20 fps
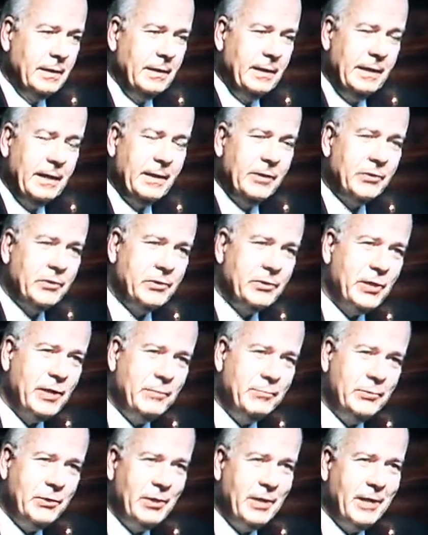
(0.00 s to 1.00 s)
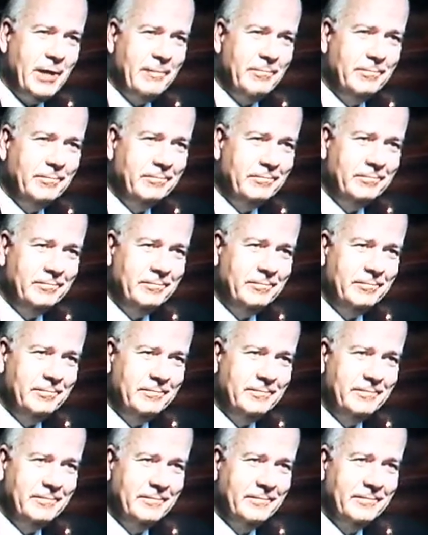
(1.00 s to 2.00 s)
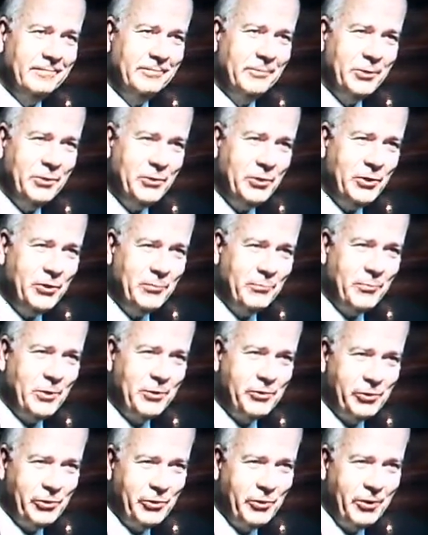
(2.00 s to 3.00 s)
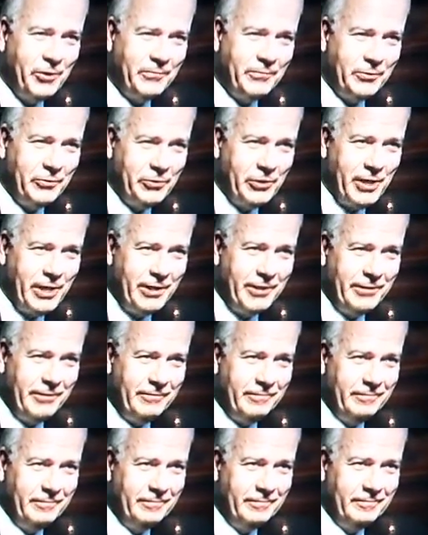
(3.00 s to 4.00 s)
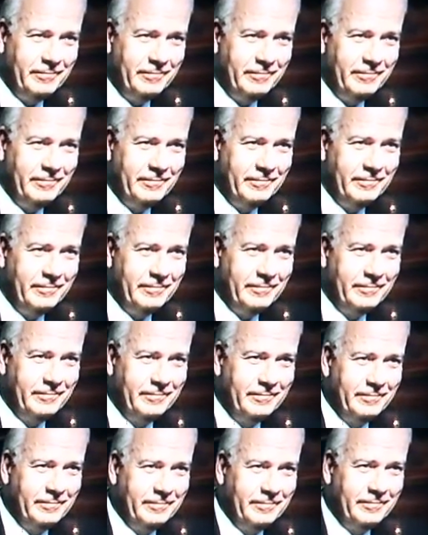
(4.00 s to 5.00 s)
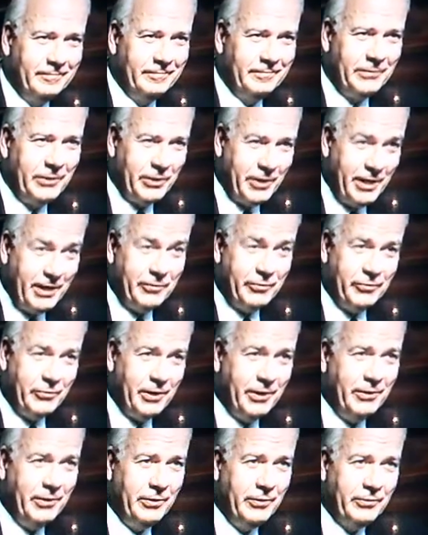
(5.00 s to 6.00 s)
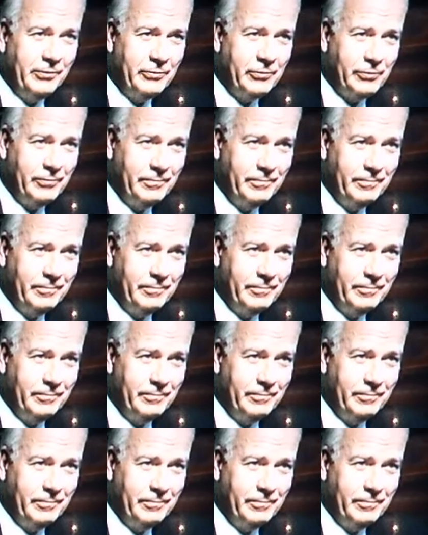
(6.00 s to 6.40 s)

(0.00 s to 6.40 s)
Yet at the same time, we see them rushing off to China to cut trade deals,